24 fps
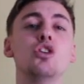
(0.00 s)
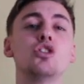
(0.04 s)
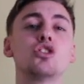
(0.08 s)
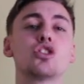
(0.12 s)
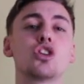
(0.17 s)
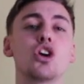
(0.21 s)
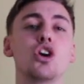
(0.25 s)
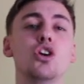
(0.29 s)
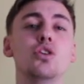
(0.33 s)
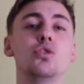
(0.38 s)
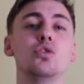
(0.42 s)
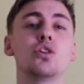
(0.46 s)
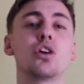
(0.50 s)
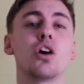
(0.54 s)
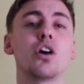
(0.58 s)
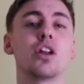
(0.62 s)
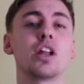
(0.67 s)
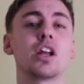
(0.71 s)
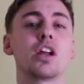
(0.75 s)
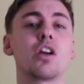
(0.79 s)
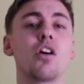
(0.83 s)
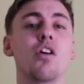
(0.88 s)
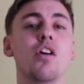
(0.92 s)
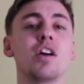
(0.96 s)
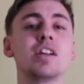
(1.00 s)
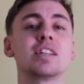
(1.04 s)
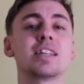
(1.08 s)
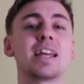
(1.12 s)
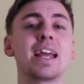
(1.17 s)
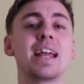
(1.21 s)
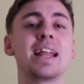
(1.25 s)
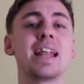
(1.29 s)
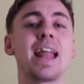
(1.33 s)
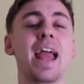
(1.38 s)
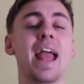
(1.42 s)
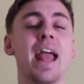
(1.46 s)
two kind of guys
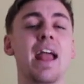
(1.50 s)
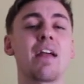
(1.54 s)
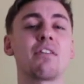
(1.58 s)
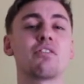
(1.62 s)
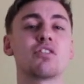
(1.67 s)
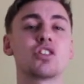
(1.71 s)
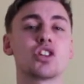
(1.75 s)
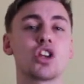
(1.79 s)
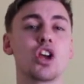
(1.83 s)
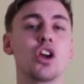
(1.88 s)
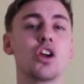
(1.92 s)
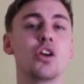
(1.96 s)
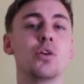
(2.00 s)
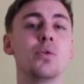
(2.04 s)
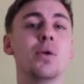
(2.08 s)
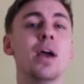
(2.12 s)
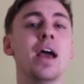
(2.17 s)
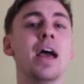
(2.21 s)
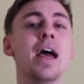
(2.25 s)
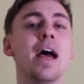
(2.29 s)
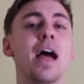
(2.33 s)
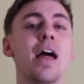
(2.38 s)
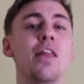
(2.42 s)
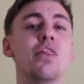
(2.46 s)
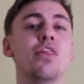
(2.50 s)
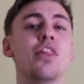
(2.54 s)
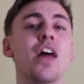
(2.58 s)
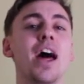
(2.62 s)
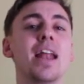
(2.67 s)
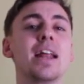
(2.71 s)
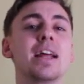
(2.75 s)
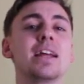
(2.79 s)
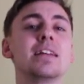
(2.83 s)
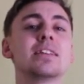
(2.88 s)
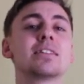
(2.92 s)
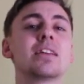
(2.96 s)
in F2. And
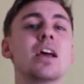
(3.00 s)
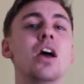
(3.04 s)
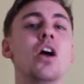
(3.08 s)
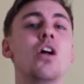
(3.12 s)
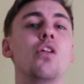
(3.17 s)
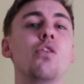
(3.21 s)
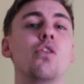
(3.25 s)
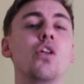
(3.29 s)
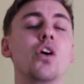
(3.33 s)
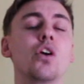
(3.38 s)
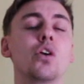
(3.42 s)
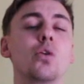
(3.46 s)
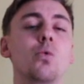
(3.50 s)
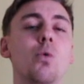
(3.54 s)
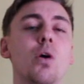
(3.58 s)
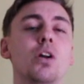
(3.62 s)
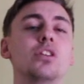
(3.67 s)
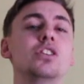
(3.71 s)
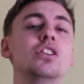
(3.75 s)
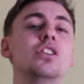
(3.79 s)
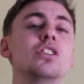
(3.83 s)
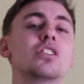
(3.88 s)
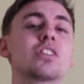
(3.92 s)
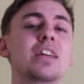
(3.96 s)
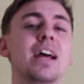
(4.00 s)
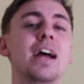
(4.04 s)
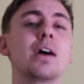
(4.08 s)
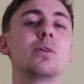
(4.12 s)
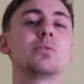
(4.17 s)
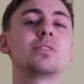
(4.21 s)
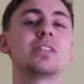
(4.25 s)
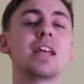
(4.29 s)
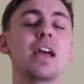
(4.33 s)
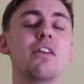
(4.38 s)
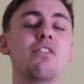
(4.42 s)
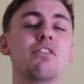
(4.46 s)
that is that Guanyu
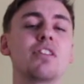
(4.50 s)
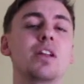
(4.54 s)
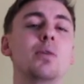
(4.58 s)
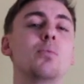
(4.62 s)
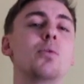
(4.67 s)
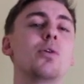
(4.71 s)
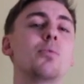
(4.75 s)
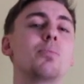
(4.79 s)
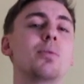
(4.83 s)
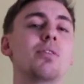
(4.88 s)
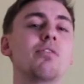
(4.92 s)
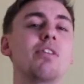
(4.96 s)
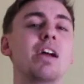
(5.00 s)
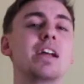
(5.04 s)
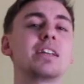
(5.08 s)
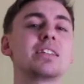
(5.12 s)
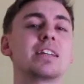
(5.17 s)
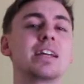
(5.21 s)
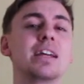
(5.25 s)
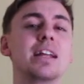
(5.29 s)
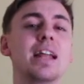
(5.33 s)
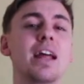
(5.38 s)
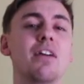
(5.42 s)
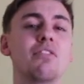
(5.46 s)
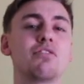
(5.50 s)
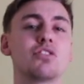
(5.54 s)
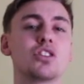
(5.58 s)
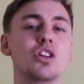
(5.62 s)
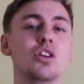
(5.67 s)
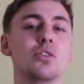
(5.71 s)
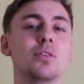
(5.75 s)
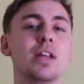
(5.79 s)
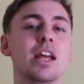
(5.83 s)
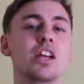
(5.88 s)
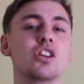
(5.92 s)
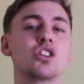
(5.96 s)
Zhao definitely will be racing in
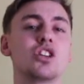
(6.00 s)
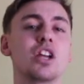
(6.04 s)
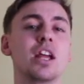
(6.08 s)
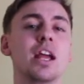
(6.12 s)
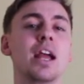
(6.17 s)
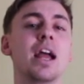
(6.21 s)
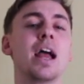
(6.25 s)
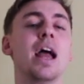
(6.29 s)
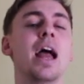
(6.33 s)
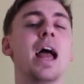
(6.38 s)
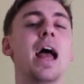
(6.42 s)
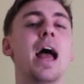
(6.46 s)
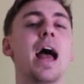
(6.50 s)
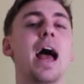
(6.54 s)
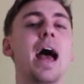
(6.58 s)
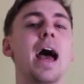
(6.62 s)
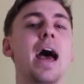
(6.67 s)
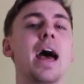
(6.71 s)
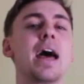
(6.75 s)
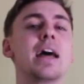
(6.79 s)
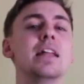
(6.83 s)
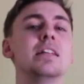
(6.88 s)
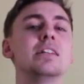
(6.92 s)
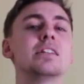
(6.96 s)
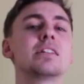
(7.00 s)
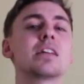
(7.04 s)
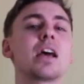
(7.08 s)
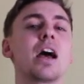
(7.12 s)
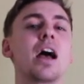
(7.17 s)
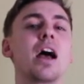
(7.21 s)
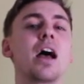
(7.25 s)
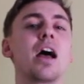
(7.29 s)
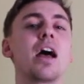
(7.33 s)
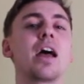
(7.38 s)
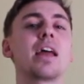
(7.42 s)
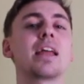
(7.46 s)
F2 next year. And
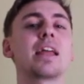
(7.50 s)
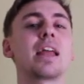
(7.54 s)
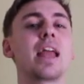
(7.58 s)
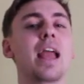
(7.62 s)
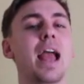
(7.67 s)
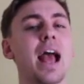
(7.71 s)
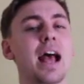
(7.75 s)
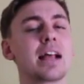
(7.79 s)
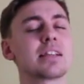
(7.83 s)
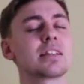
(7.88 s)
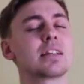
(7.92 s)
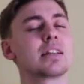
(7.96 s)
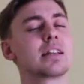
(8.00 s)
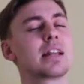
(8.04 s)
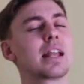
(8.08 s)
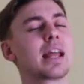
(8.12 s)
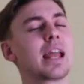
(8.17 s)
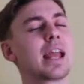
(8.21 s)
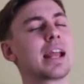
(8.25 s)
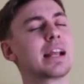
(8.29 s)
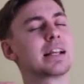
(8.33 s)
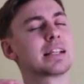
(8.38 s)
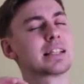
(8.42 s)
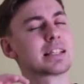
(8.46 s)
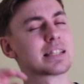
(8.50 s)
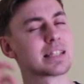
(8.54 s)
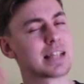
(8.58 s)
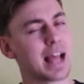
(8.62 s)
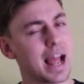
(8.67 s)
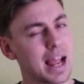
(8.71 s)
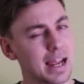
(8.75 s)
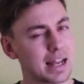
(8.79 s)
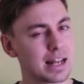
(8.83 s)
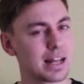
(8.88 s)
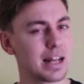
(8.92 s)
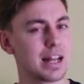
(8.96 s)
it hasn't
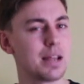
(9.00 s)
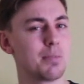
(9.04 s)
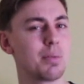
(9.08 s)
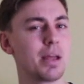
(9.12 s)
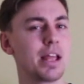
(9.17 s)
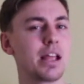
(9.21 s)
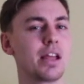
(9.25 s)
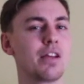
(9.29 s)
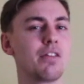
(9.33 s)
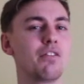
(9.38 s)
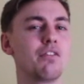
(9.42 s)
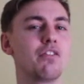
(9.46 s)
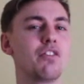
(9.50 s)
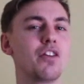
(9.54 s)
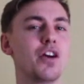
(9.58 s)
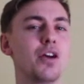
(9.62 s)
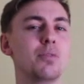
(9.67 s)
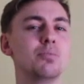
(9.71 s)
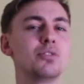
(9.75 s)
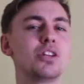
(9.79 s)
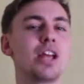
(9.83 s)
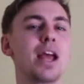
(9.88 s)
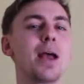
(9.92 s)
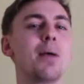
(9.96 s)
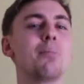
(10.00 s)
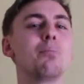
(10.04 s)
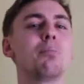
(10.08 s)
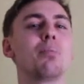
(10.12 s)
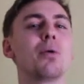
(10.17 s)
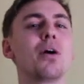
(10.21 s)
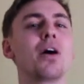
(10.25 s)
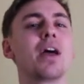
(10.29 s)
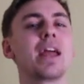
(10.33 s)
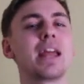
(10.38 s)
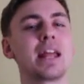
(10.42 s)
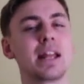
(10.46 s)
exactly been confirmed yet,
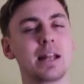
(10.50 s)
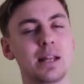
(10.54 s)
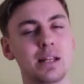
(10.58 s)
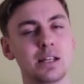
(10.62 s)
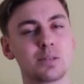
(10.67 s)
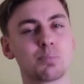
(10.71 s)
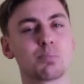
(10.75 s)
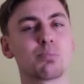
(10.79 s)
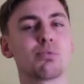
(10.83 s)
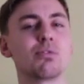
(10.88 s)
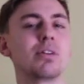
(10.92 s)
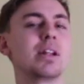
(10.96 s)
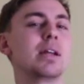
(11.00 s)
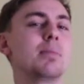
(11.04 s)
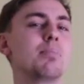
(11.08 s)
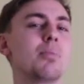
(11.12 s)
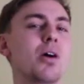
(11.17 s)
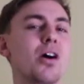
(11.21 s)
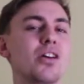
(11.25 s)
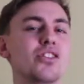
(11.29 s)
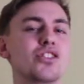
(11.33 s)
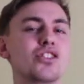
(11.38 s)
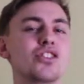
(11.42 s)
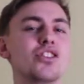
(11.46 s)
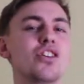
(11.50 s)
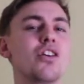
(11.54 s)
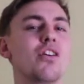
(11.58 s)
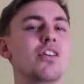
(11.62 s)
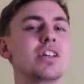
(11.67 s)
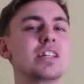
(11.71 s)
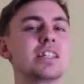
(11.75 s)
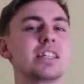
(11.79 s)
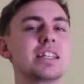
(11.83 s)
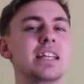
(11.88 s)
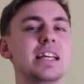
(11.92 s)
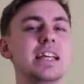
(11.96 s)
but it is pretty much
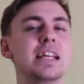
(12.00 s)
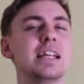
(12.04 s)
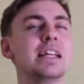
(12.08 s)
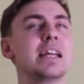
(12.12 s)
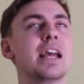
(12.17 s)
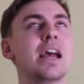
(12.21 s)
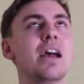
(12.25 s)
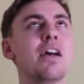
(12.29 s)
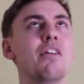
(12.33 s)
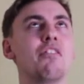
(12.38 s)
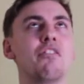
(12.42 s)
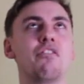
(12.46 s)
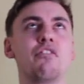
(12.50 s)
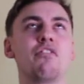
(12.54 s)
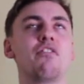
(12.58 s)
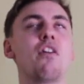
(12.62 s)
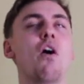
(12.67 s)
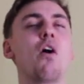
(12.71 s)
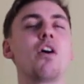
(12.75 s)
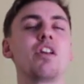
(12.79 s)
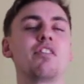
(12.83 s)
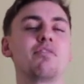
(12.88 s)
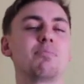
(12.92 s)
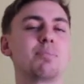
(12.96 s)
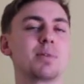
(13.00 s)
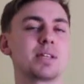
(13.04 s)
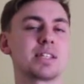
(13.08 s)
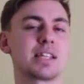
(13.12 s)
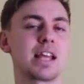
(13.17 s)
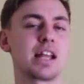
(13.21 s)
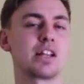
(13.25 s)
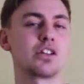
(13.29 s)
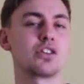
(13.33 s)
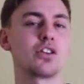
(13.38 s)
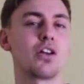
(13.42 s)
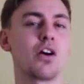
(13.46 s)

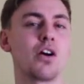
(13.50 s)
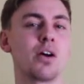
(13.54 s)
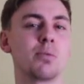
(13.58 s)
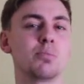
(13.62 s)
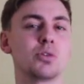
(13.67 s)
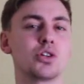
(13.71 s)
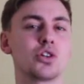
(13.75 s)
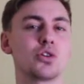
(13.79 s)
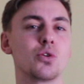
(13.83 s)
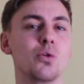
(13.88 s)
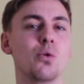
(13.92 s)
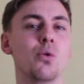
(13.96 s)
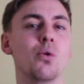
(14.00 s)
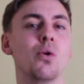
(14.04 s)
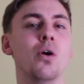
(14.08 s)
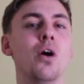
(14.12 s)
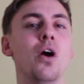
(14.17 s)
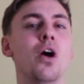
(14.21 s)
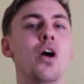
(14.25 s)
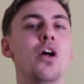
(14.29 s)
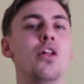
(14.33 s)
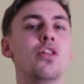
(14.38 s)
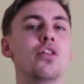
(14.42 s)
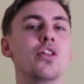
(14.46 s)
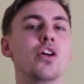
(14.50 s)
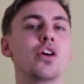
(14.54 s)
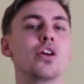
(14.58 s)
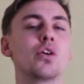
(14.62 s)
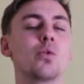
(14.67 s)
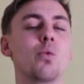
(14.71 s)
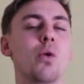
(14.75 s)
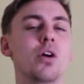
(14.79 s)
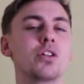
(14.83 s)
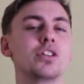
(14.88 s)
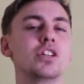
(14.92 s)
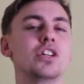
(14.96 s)
95%, I'm sure, that
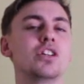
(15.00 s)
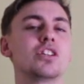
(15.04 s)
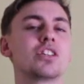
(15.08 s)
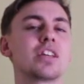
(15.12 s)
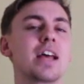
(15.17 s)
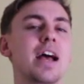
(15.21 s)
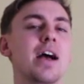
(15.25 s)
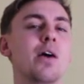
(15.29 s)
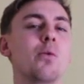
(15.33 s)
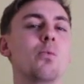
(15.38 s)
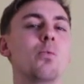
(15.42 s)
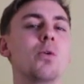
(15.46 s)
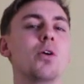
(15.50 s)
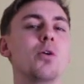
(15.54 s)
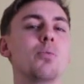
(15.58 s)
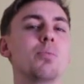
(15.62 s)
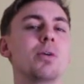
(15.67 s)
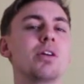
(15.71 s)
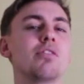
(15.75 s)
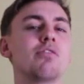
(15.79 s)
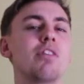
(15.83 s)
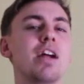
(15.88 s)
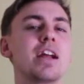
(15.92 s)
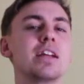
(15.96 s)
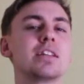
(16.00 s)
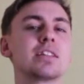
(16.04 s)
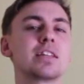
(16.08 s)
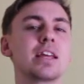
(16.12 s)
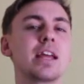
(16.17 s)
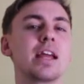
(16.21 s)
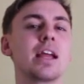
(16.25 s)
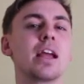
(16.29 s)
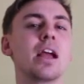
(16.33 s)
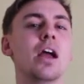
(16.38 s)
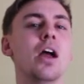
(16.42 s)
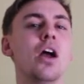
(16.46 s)
Guanyu Zhao will be
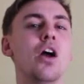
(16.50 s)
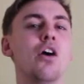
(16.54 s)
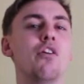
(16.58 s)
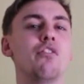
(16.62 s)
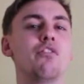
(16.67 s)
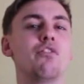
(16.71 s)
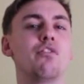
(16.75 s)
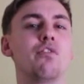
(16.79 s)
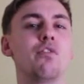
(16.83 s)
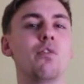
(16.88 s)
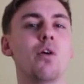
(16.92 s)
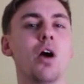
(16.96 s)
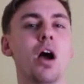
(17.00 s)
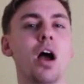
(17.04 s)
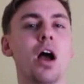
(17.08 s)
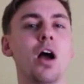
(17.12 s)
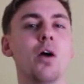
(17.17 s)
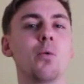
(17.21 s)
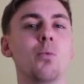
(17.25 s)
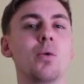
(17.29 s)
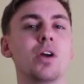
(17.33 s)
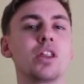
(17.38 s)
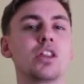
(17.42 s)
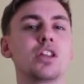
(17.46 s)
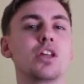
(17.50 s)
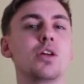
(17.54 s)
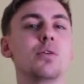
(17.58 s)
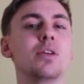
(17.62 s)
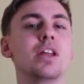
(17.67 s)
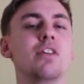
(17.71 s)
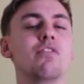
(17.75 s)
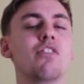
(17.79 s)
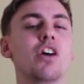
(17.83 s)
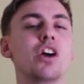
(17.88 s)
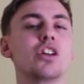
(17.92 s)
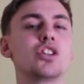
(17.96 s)
racing with
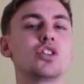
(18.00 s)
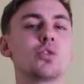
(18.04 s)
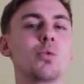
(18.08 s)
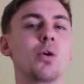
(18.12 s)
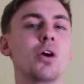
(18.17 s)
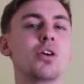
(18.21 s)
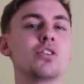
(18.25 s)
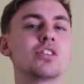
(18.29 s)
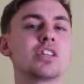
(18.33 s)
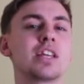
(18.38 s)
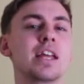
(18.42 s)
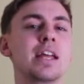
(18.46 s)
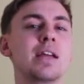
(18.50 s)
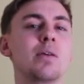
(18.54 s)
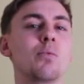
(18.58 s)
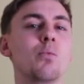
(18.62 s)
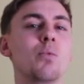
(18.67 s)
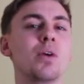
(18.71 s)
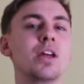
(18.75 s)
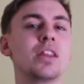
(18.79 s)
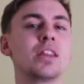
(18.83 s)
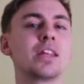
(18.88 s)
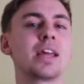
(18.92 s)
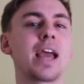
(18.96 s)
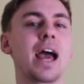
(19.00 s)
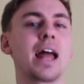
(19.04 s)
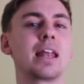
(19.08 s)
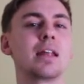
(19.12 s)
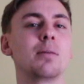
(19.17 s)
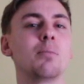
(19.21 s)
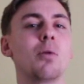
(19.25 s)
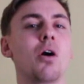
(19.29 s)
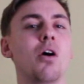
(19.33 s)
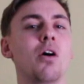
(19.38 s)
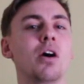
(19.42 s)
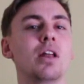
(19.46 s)
Uni Virtuosi, with
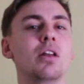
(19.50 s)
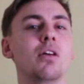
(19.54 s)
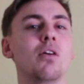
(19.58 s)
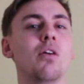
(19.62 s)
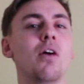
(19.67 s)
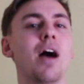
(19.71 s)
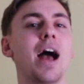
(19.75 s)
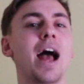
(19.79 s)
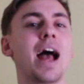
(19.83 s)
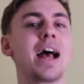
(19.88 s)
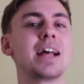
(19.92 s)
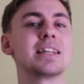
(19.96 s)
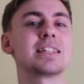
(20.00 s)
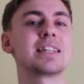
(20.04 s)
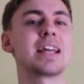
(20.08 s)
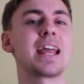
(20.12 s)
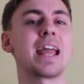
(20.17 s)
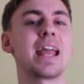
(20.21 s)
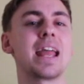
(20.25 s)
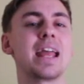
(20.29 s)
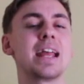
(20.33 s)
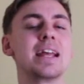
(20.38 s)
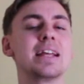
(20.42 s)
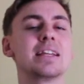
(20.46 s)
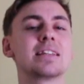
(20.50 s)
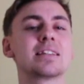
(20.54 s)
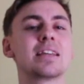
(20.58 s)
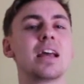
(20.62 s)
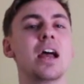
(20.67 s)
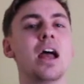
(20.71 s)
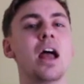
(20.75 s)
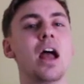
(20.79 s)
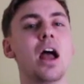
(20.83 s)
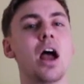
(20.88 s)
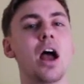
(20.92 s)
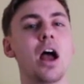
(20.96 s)
Callum Ilott as
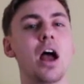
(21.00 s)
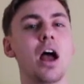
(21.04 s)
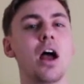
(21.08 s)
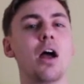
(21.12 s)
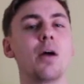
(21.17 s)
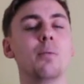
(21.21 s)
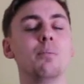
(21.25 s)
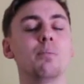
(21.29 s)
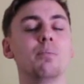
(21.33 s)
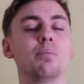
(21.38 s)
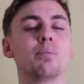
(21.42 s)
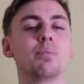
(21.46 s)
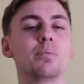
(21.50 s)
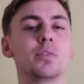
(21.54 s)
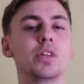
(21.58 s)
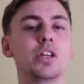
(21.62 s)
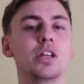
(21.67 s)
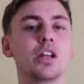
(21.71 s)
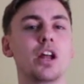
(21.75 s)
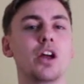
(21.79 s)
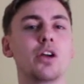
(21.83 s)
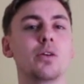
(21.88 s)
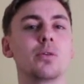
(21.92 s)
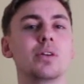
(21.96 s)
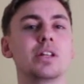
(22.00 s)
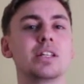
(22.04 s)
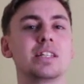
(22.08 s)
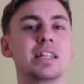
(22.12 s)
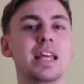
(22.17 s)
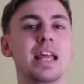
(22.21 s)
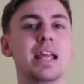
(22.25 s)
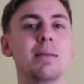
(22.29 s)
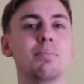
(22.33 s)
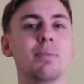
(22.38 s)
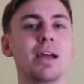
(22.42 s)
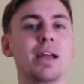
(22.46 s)
his
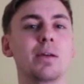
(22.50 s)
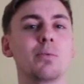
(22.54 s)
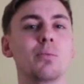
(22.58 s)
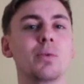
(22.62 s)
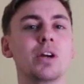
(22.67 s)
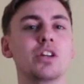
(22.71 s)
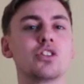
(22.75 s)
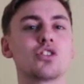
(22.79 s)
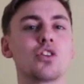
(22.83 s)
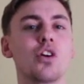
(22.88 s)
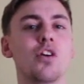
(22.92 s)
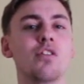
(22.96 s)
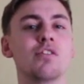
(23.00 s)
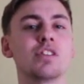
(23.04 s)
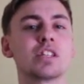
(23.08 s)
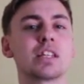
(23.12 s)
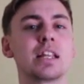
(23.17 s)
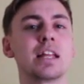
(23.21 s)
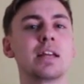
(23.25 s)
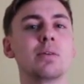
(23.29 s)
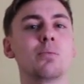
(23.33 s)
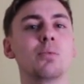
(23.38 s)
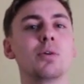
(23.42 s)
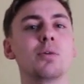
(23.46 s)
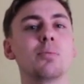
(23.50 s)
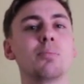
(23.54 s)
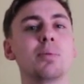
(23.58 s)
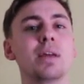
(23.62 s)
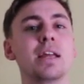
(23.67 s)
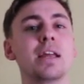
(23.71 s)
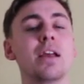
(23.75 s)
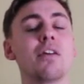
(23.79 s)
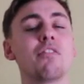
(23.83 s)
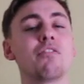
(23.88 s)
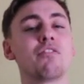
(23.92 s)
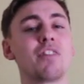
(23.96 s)
teammate, which obviously will
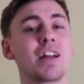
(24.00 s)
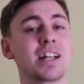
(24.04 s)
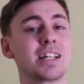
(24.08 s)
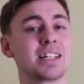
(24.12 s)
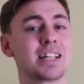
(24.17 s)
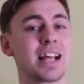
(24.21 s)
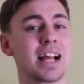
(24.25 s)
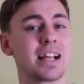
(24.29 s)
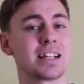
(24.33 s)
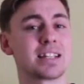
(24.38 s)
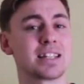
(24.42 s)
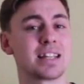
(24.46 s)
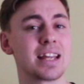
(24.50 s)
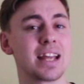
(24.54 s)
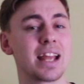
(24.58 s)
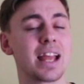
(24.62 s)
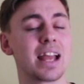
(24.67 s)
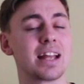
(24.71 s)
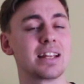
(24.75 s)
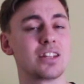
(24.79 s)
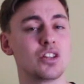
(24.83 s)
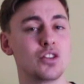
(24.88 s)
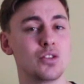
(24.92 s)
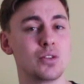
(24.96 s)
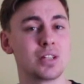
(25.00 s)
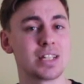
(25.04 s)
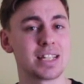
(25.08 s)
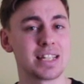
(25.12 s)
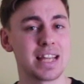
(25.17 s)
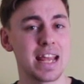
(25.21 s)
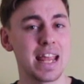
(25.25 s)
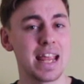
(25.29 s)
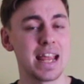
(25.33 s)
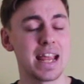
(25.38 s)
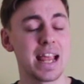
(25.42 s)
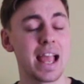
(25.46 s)
be fantastic to
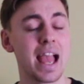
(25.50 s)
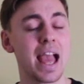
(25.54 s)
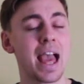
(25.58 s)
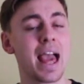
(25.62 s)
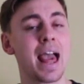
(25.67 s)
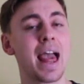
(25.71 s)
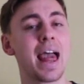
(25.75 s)
see.